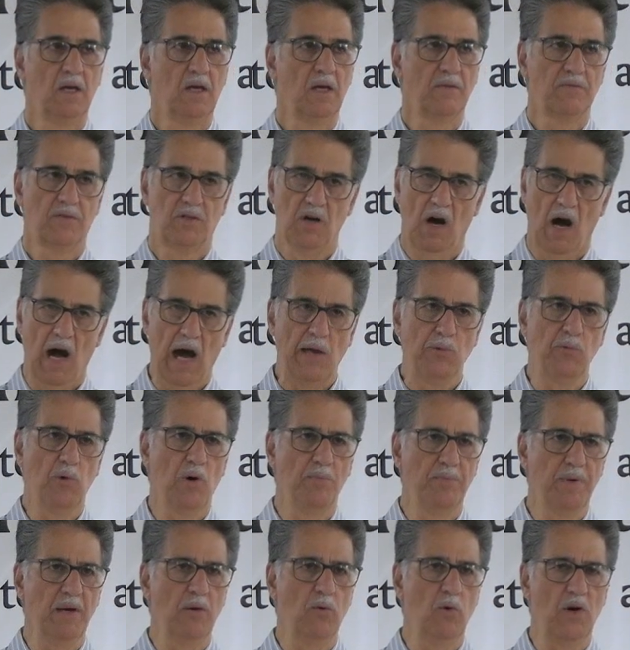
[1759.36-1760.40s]
if God
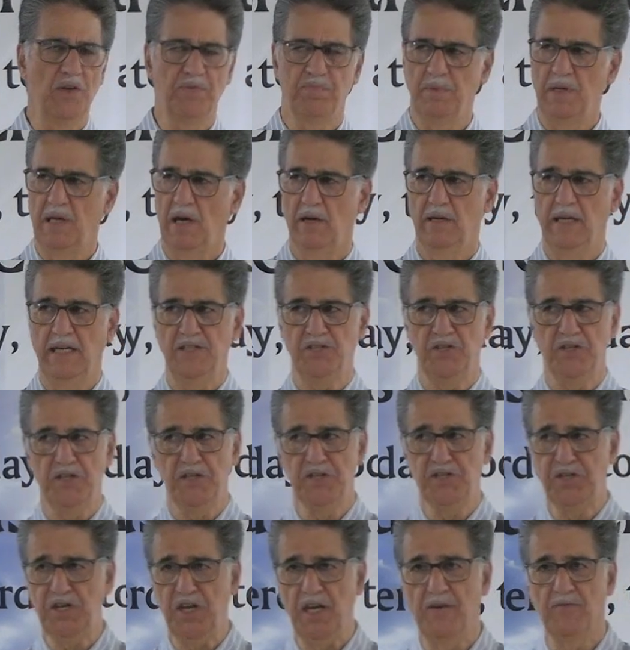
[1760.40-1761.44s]
will be with me. Now, he's a
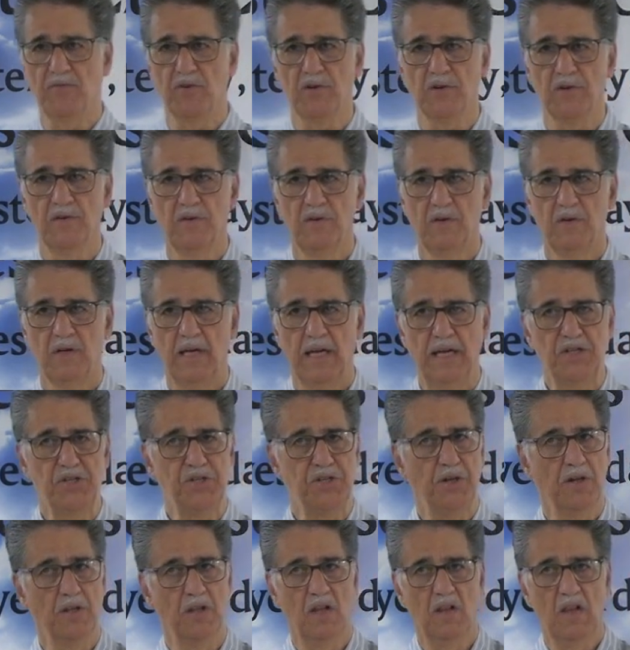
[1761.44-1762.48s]
deceiver. He's
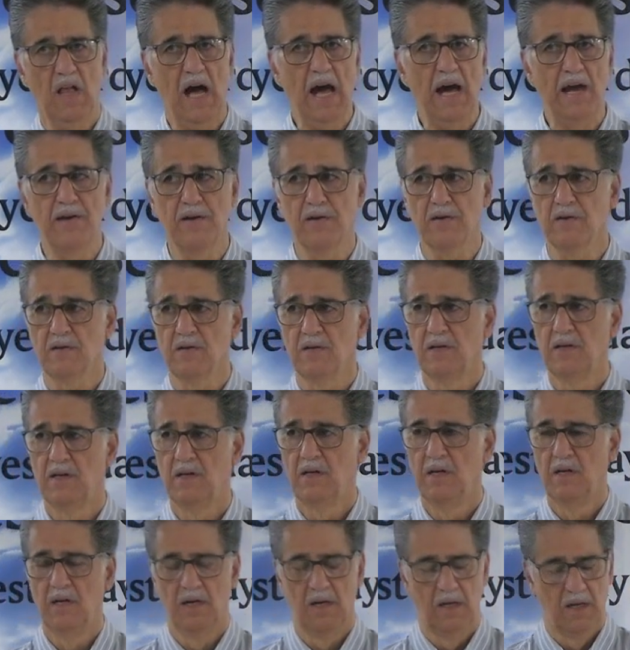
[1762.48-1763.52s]
still a liar.
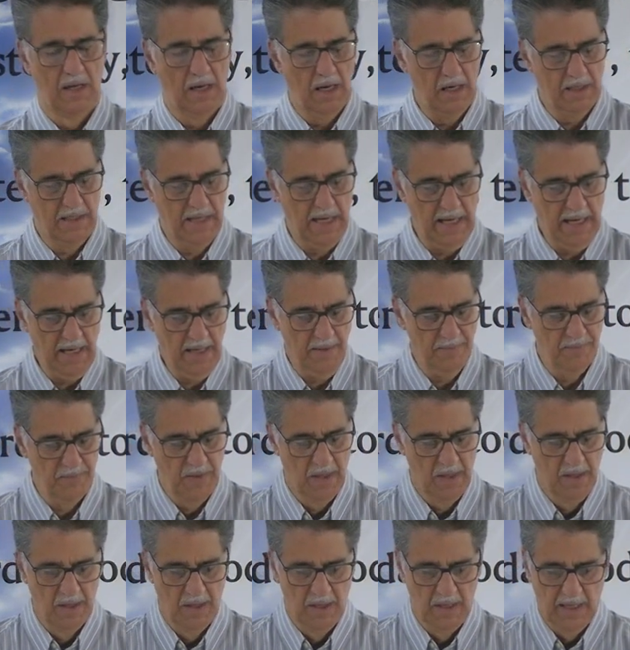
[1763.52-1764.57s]

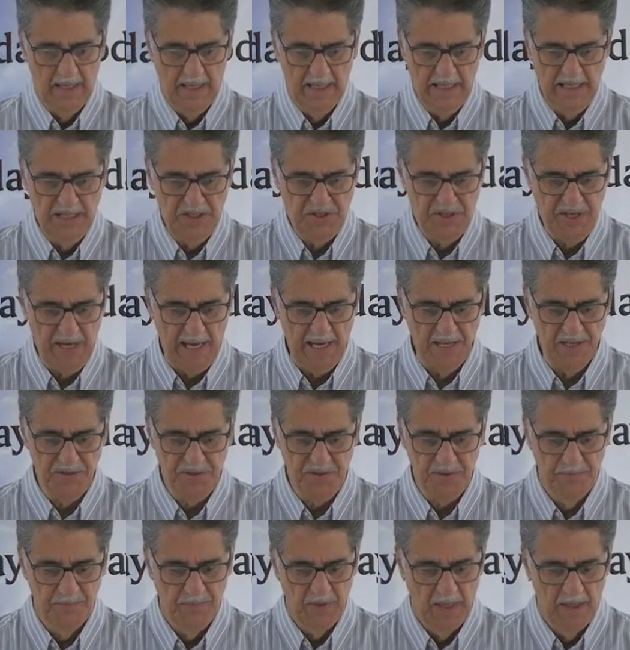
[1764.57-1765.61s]
Okay? And he says,
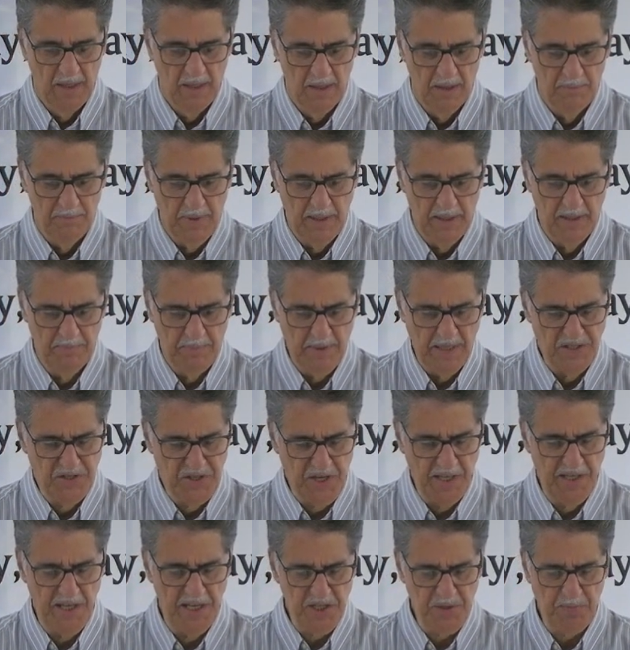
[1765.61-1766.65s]
but, but he's
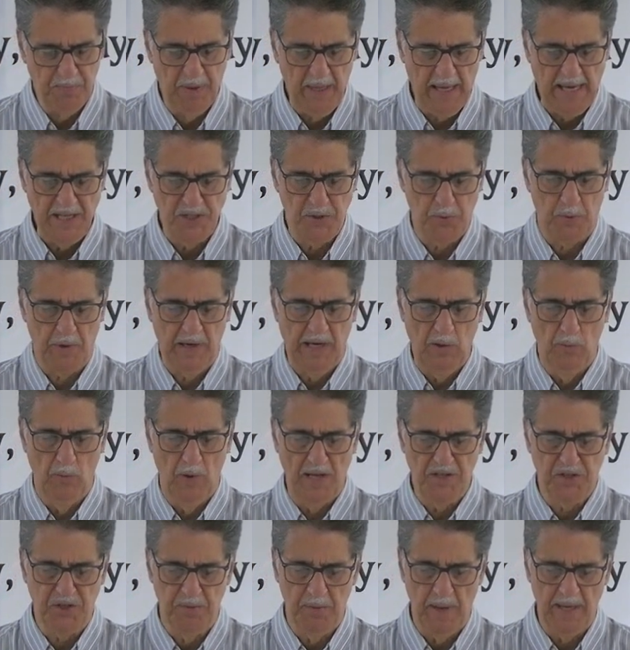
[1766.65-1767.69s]
in this place where he
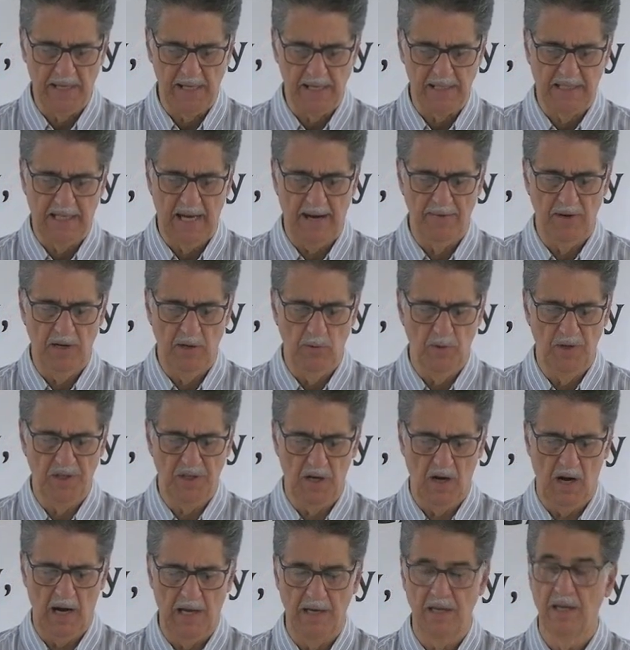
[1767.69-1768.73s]
wants to make a covenant with
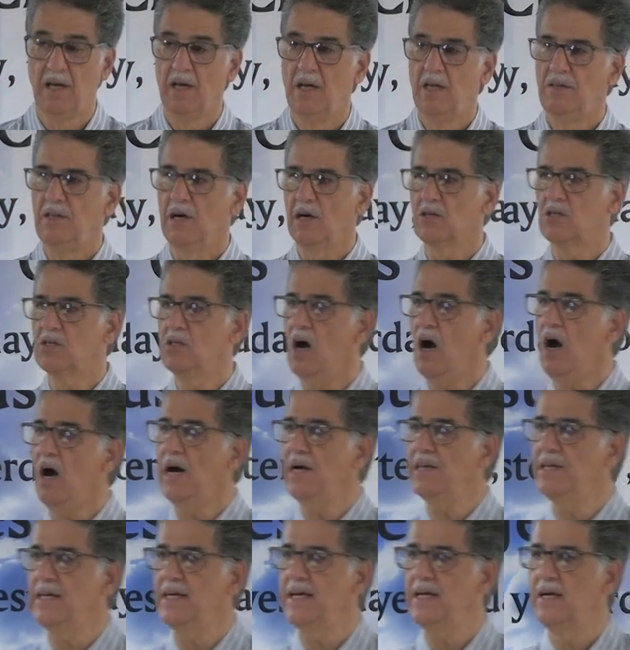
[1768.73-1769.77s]
God. Now,
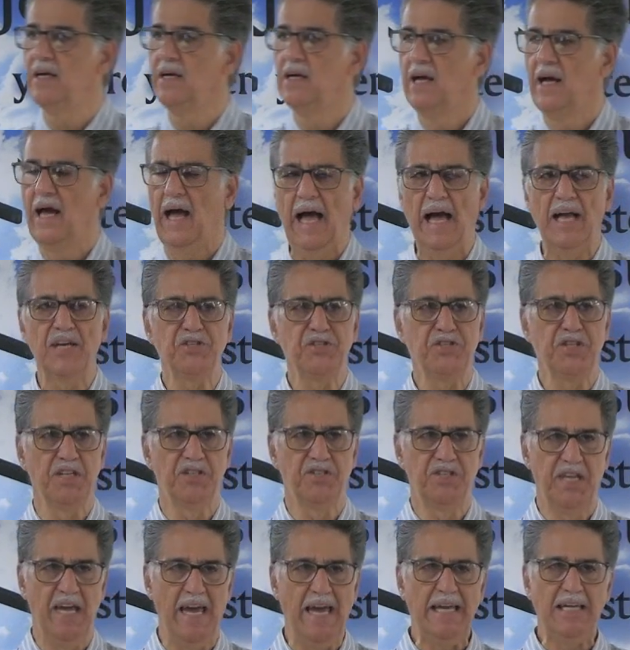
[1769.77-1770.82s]
God has
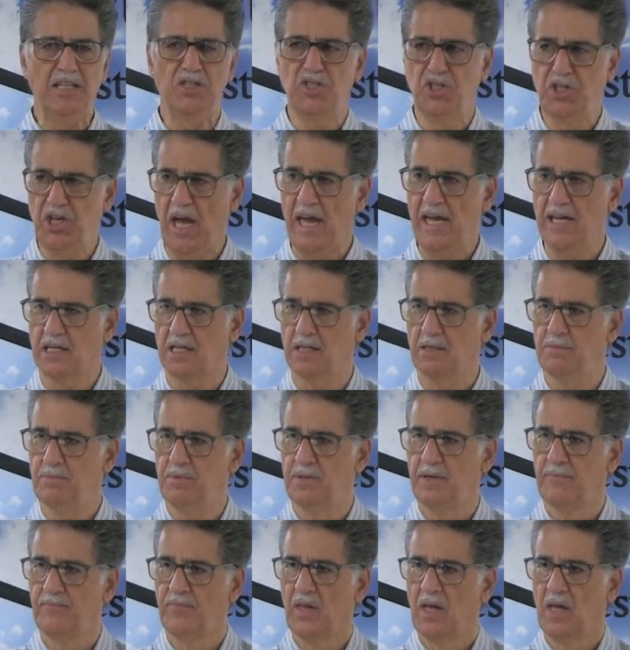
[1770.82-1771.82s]
to take Jacob